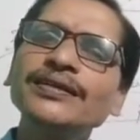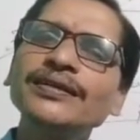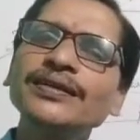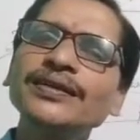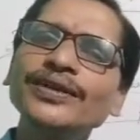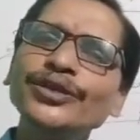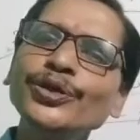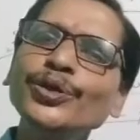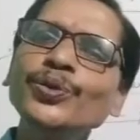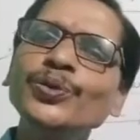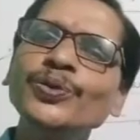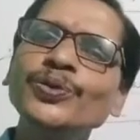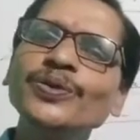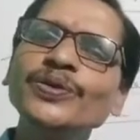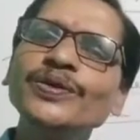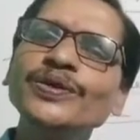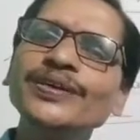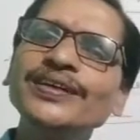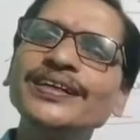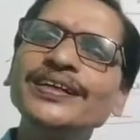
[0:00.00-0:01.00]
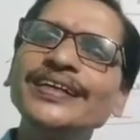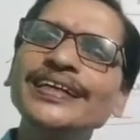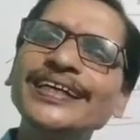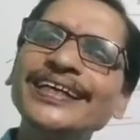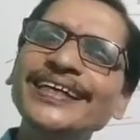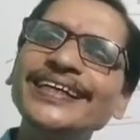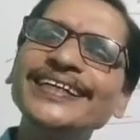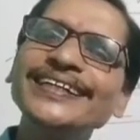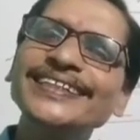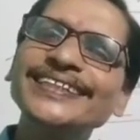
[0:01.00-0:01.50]
you,
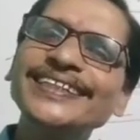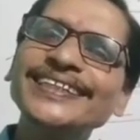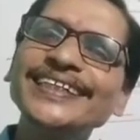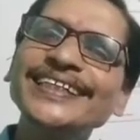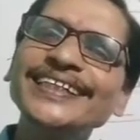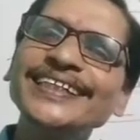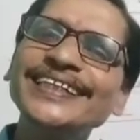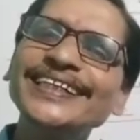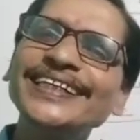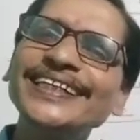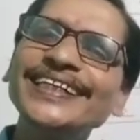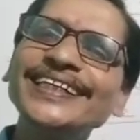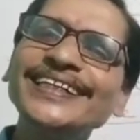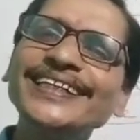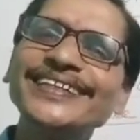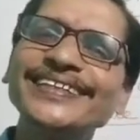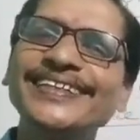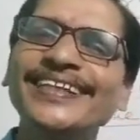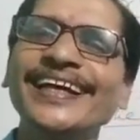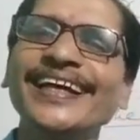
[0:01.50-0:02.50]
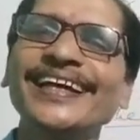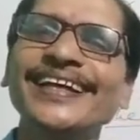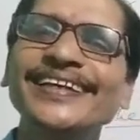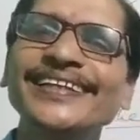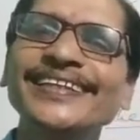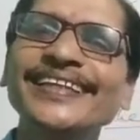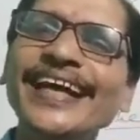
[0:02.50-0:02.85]
he, she, it, they.